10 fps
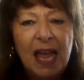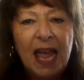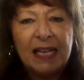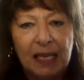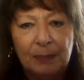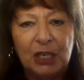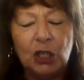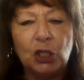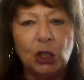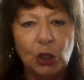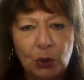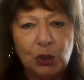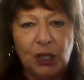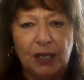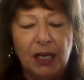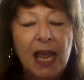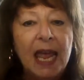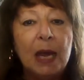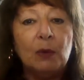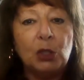and give me the solution.
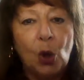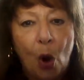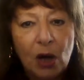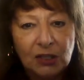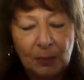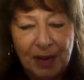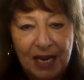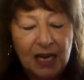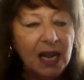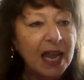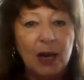He would talk to me.